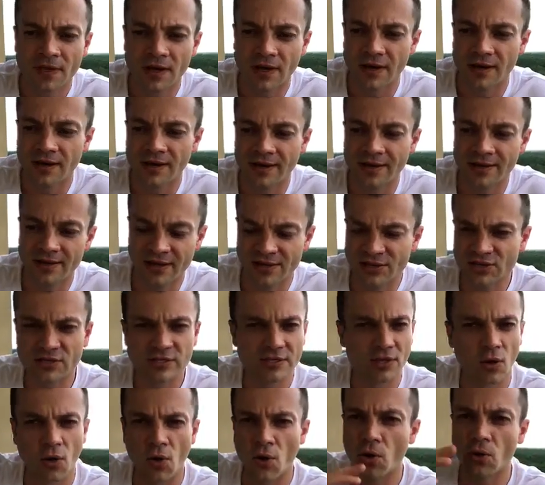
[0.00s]
uh, and, and,
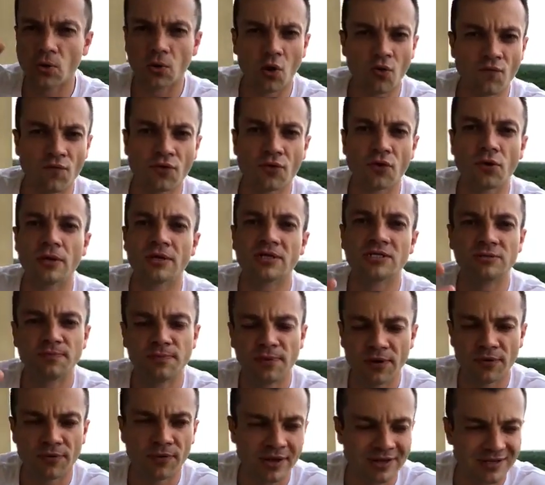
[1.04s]
just the whole overall
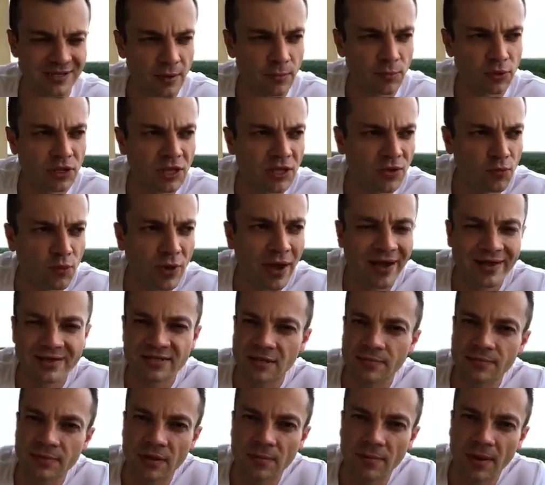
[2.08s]
experience, I believe we
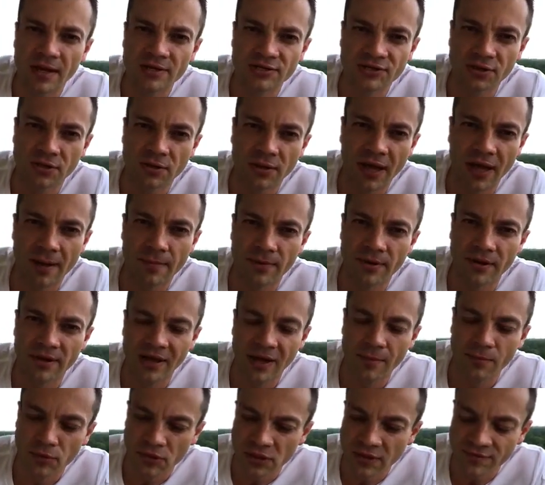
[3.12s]
had something magical
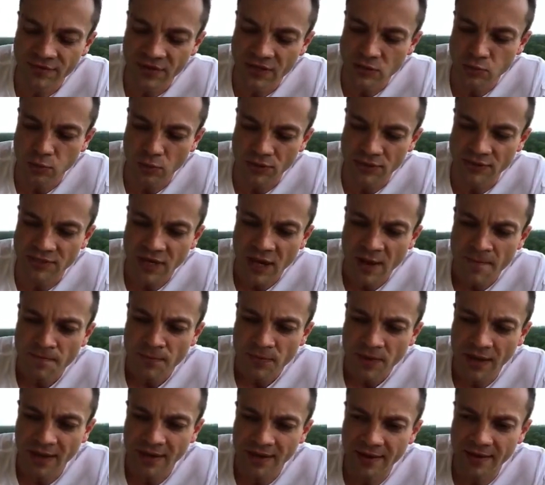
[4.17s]
happening. I believe this was
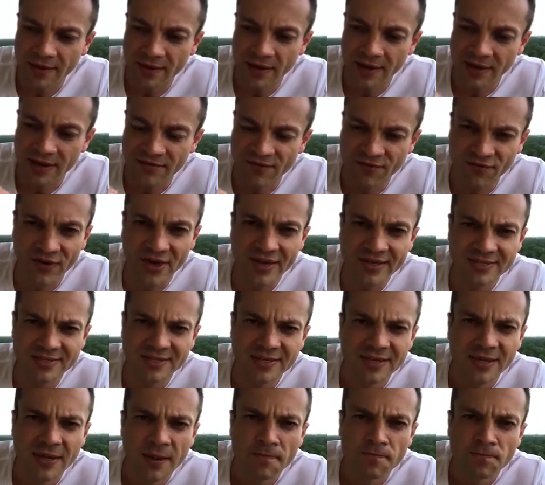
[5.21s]
a, an
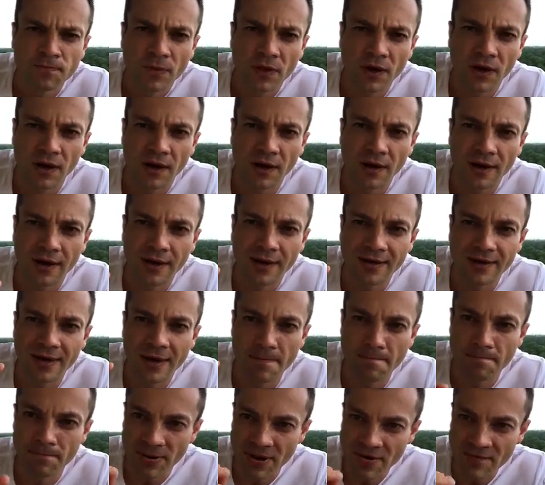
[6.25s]
event, uh, a,
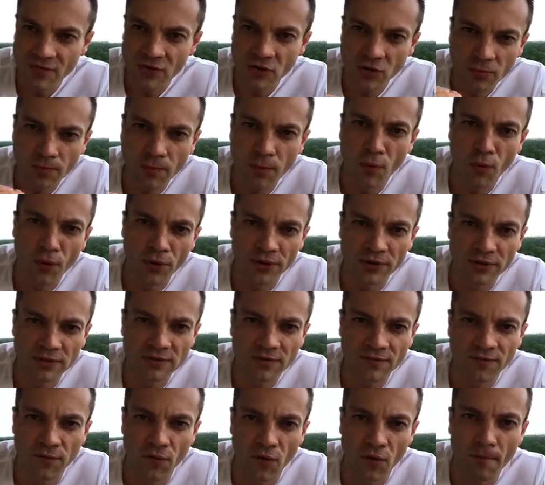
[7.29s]
a pivotal
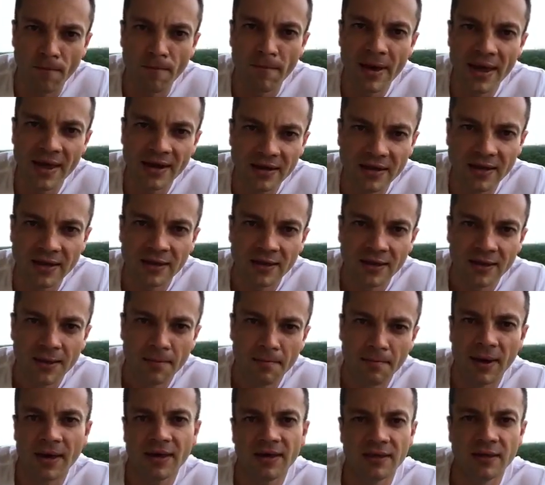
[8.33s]
point for many,
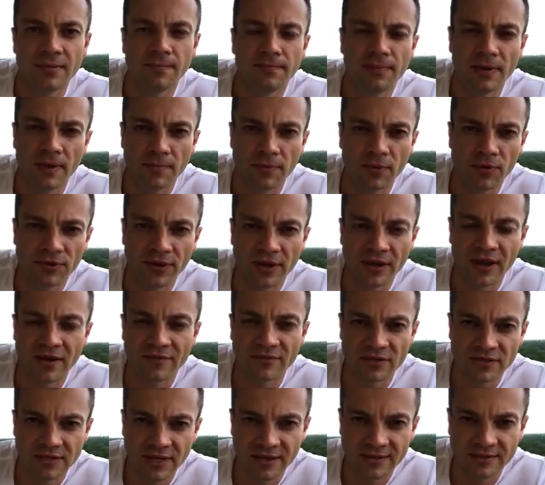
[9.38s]
many people that
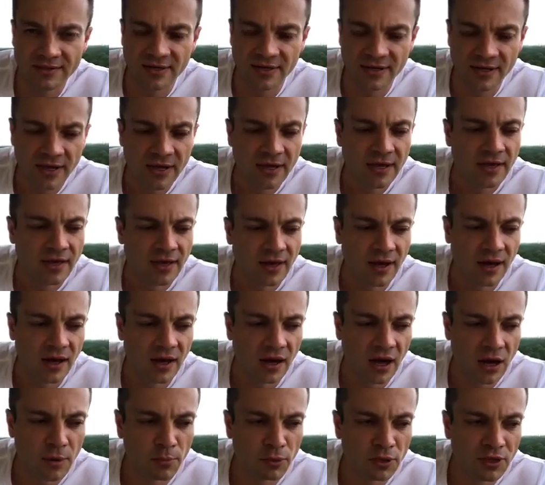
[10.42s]
have attended.
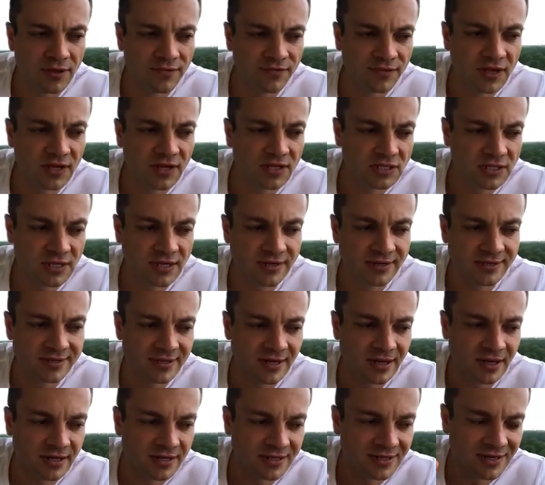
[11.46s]
Uh, I believe this
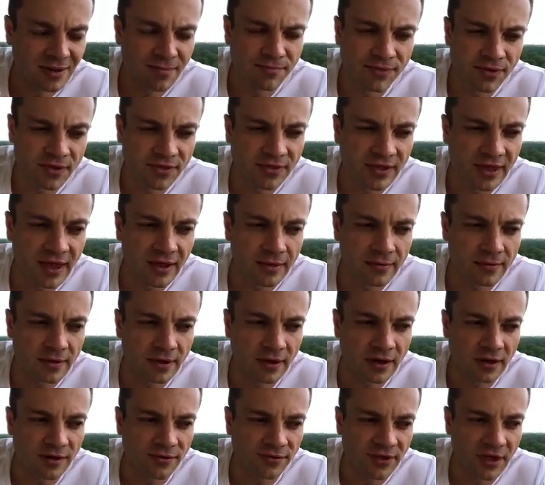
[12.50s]
is uh, something that
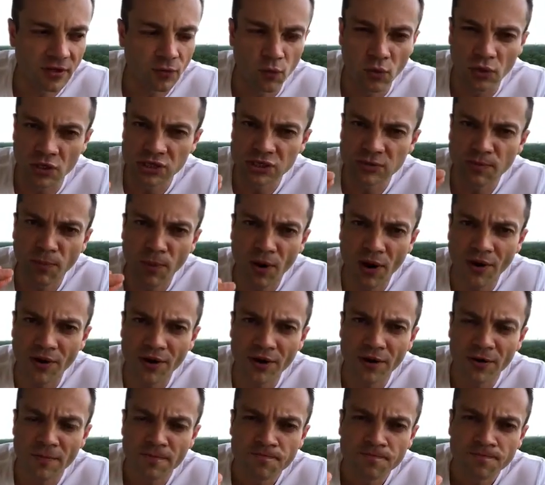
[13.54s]
uh, that will spark